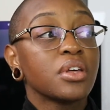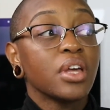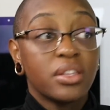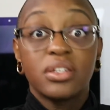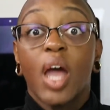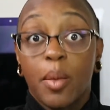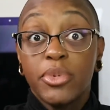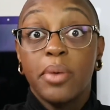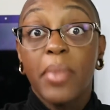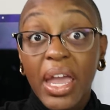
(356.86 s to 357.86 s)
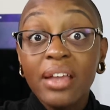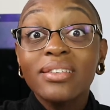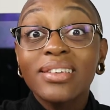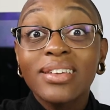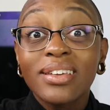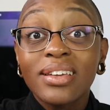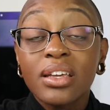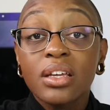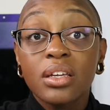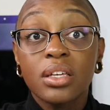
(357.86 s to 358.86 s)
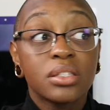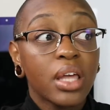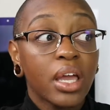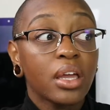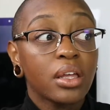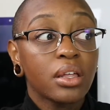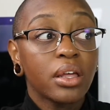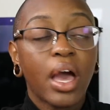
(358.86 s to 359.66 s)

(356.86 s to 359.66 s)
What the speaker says: it's time to mate, because I